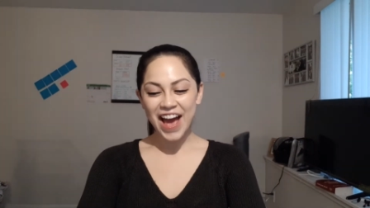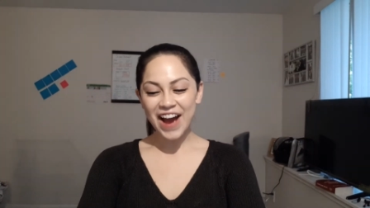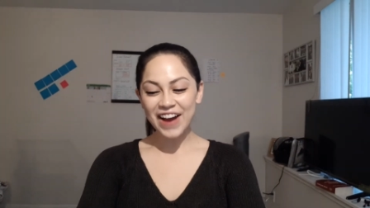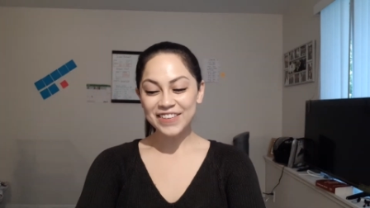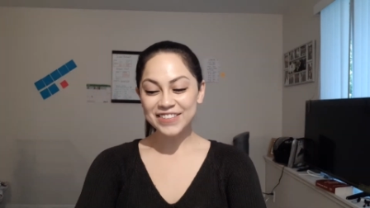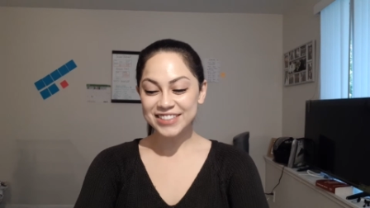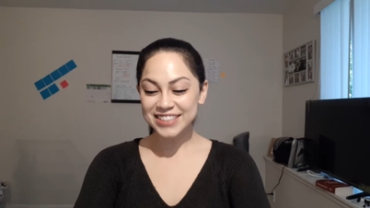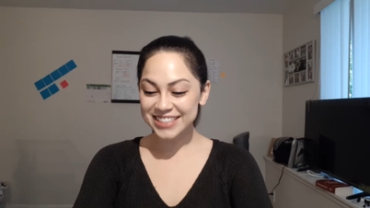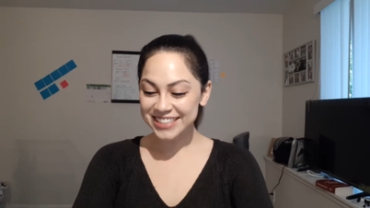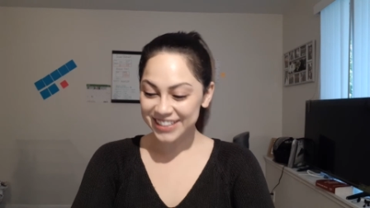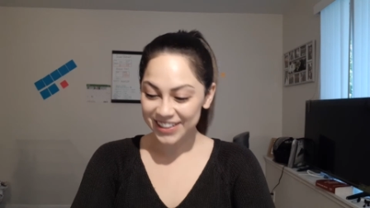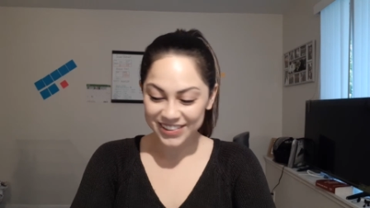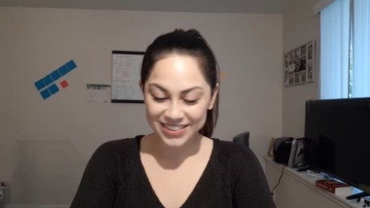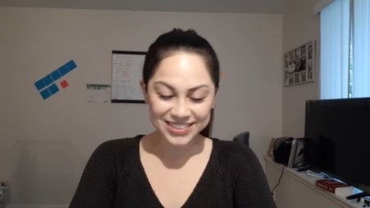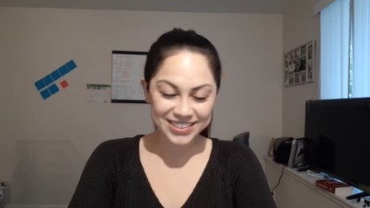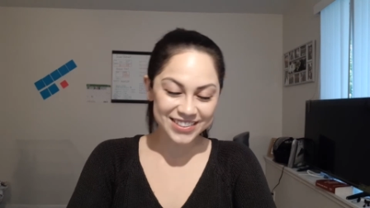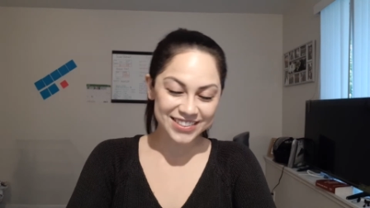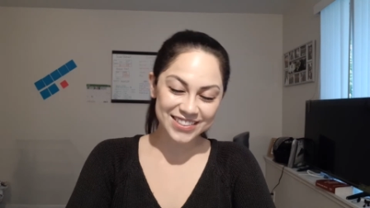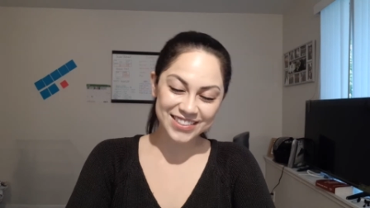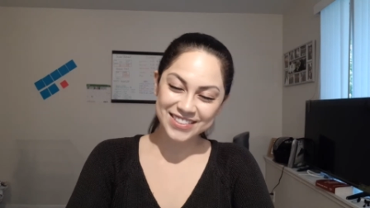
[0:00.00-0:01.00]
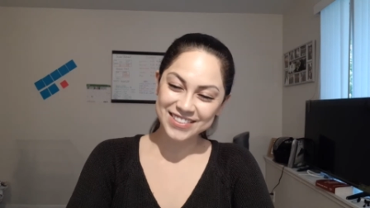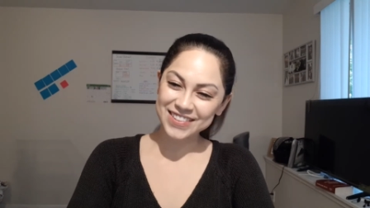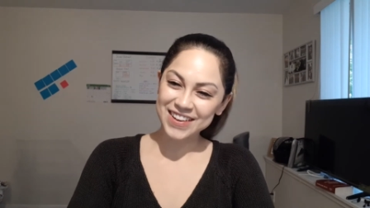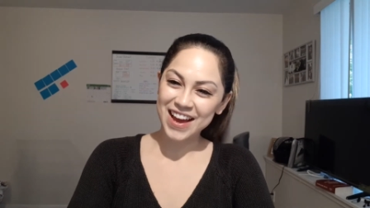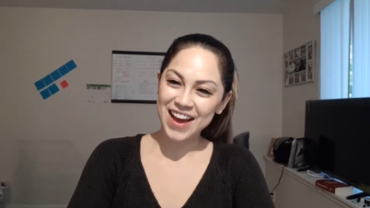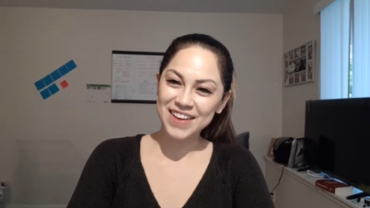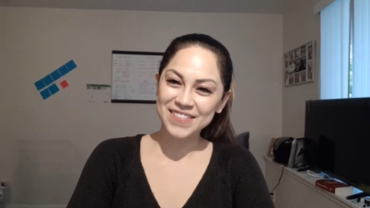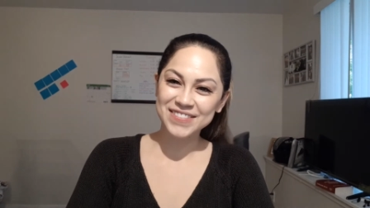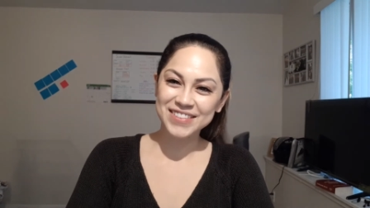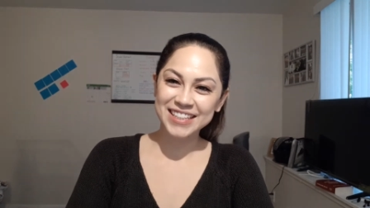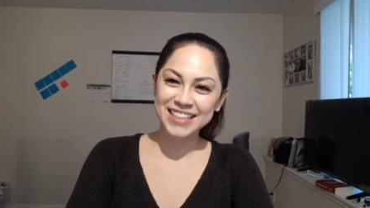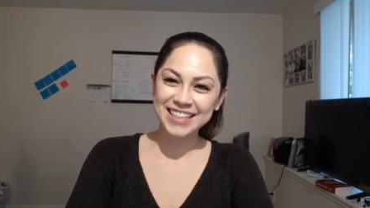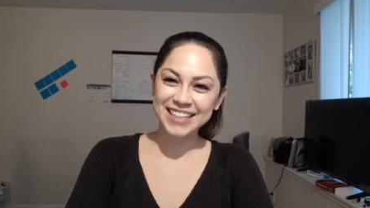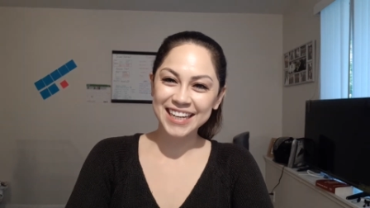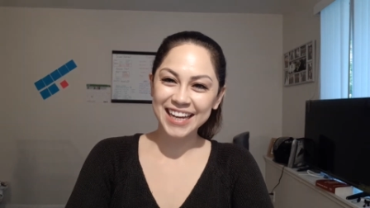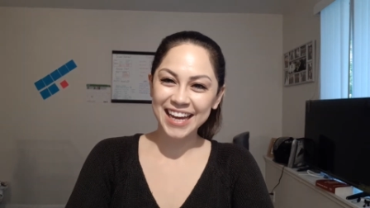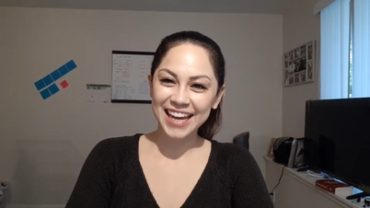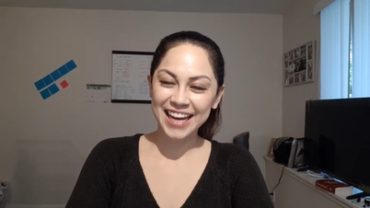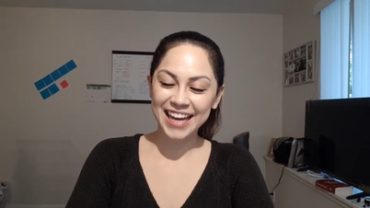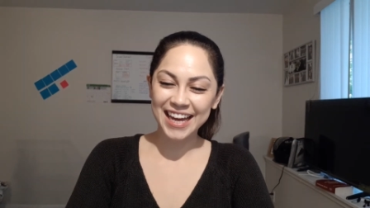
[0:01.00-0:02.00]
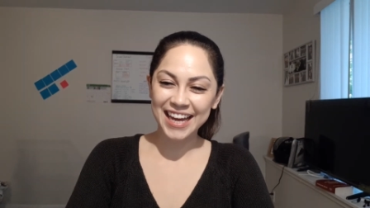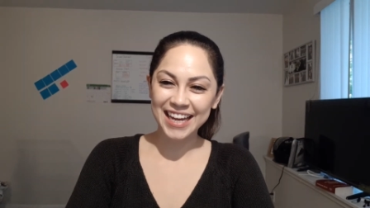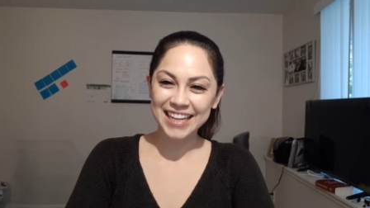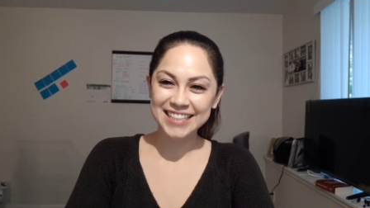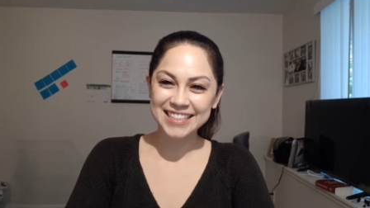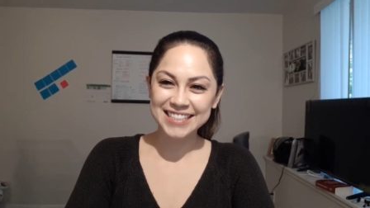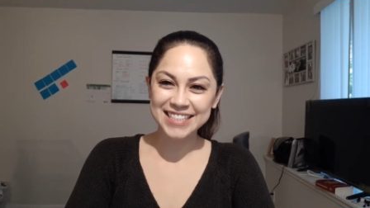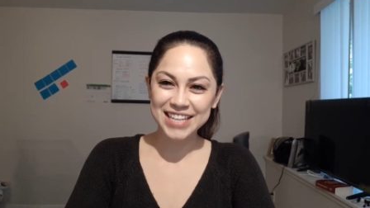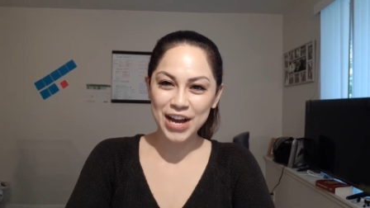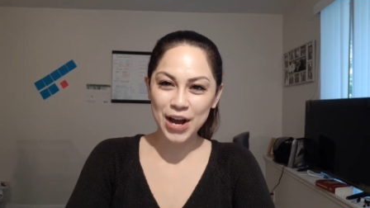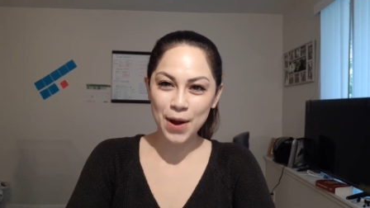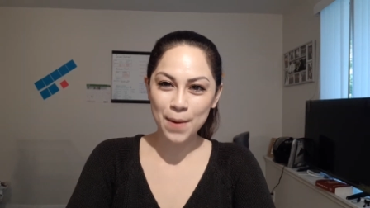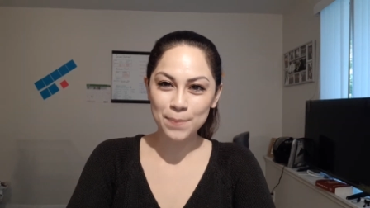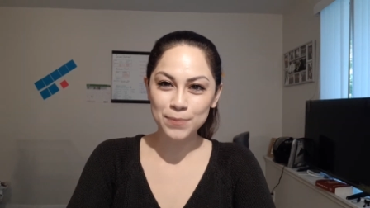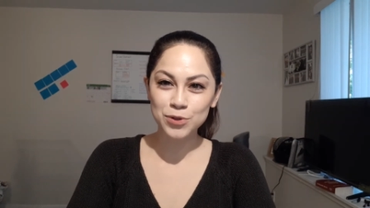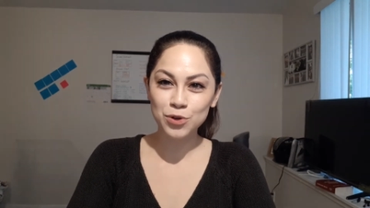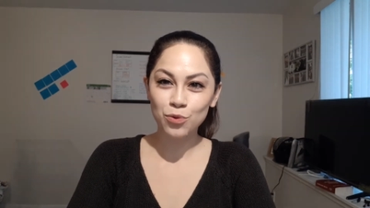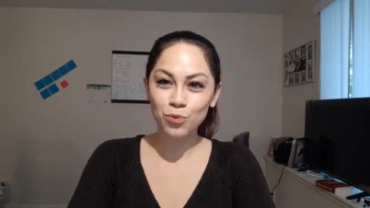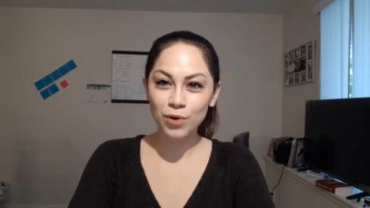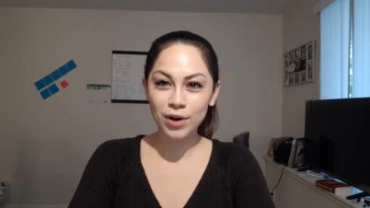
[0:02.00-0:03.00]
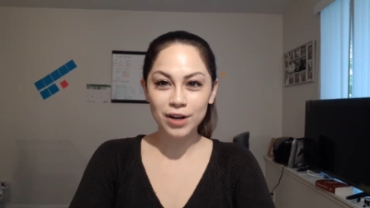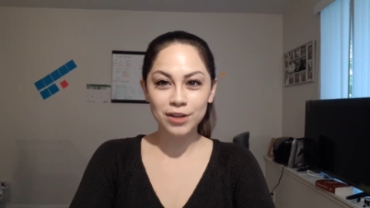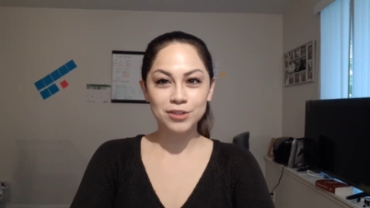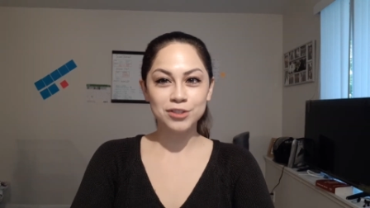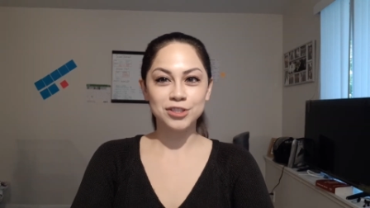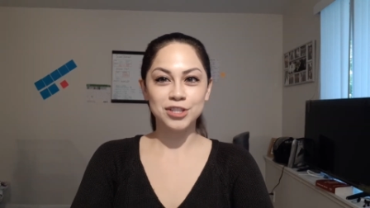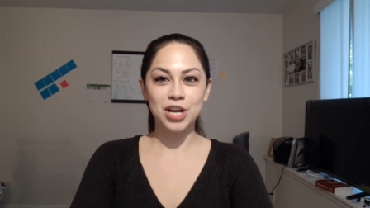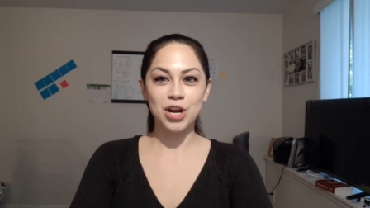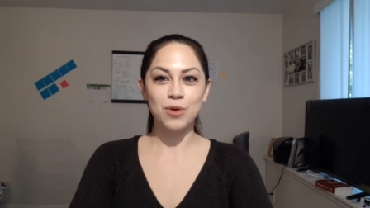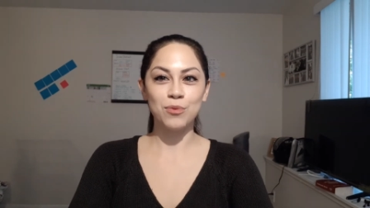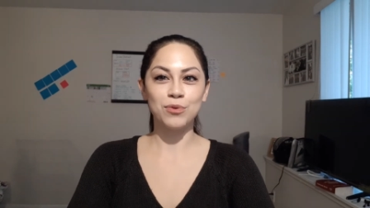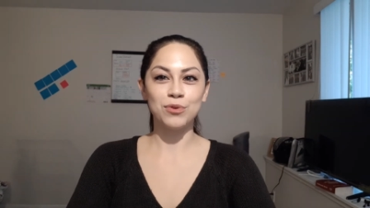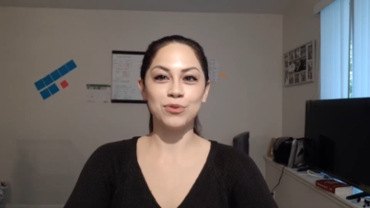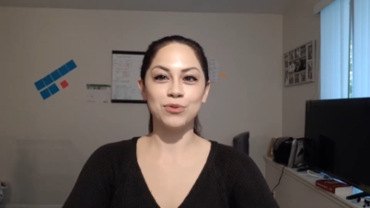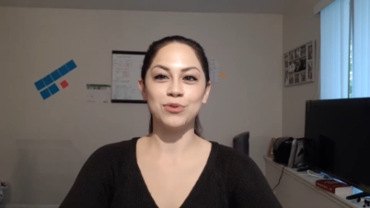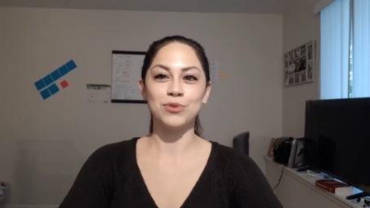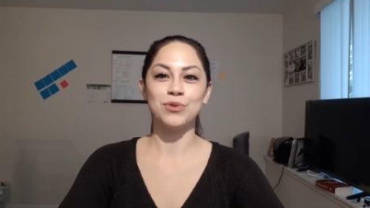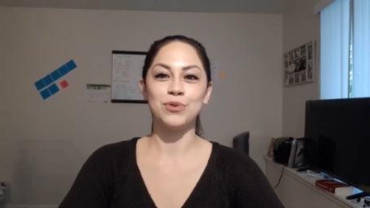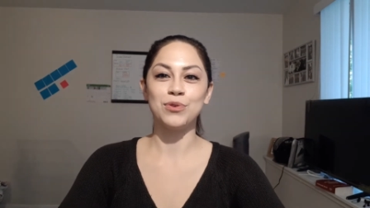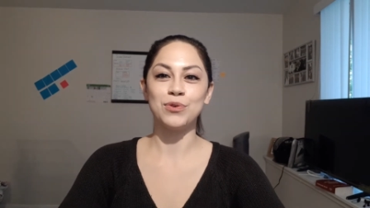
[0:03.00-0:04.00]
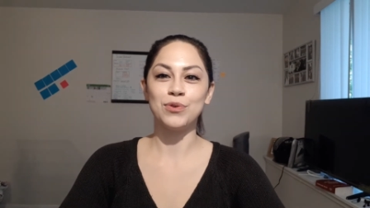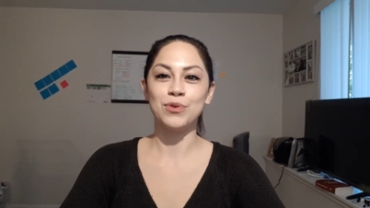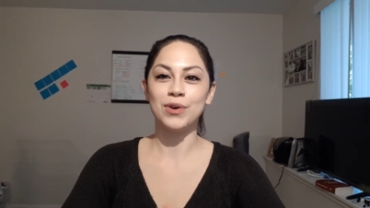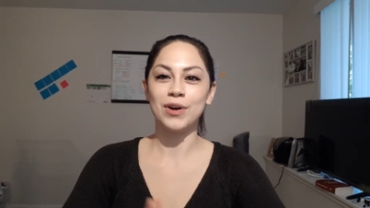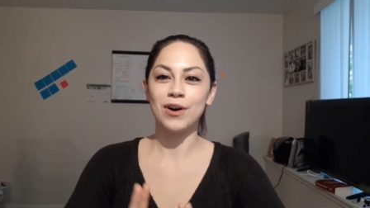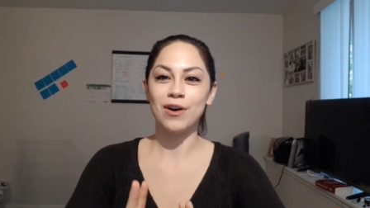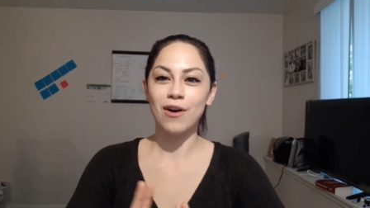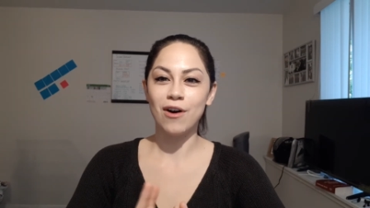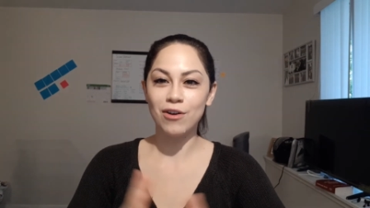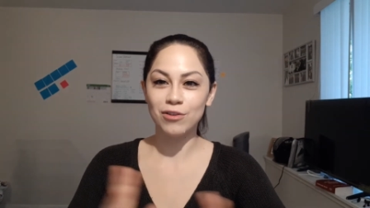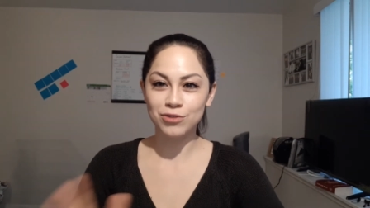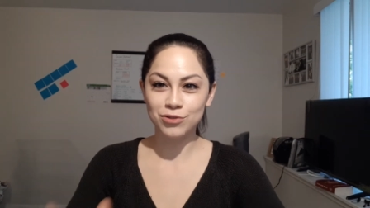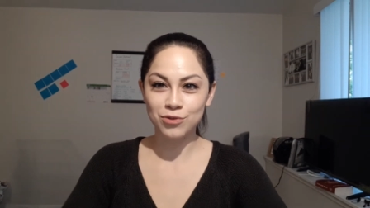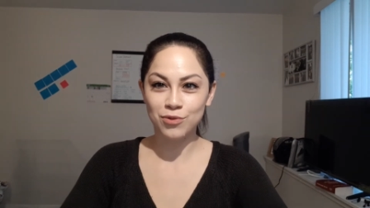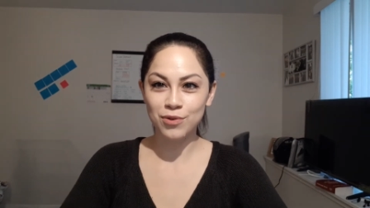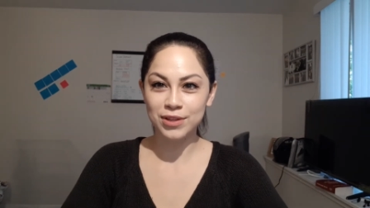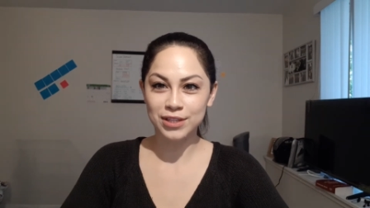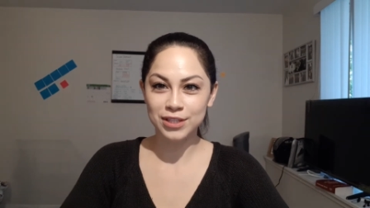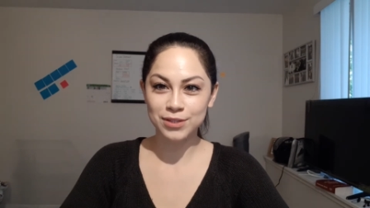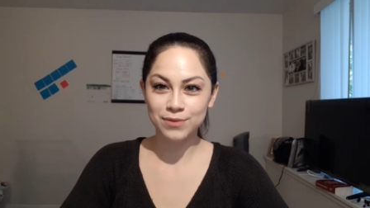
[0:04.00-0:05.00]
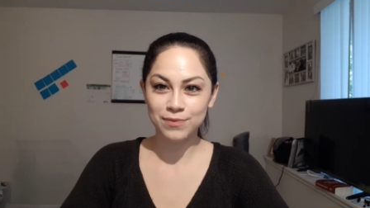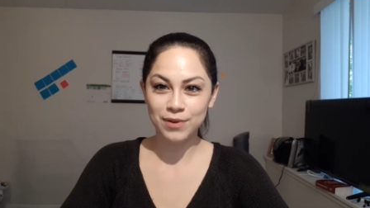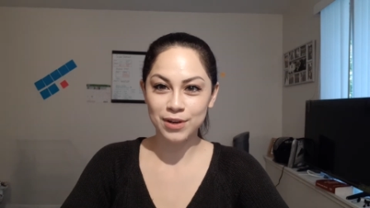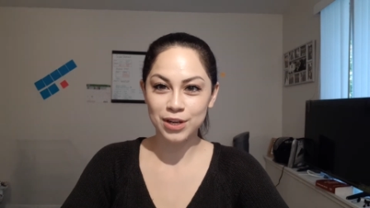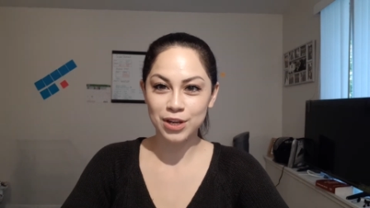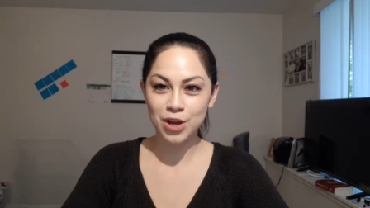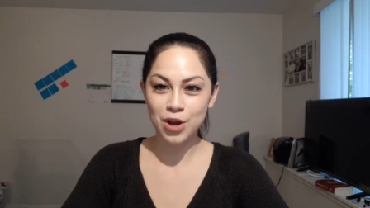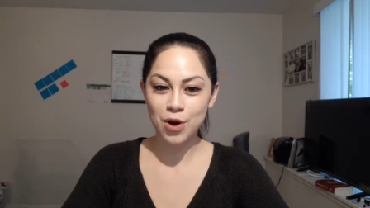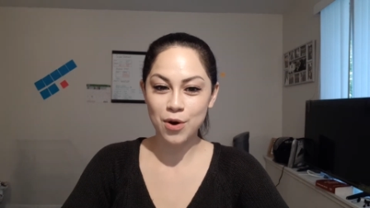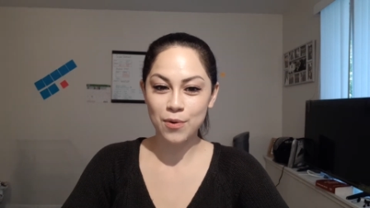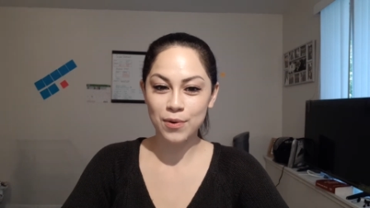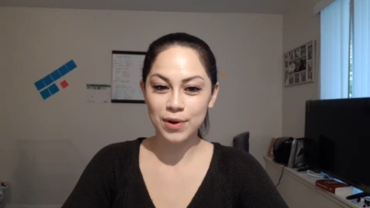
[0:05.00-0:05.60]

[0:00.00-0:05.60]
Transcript: I was so, so, so, so happy. And um, so what I'll share with you also in this video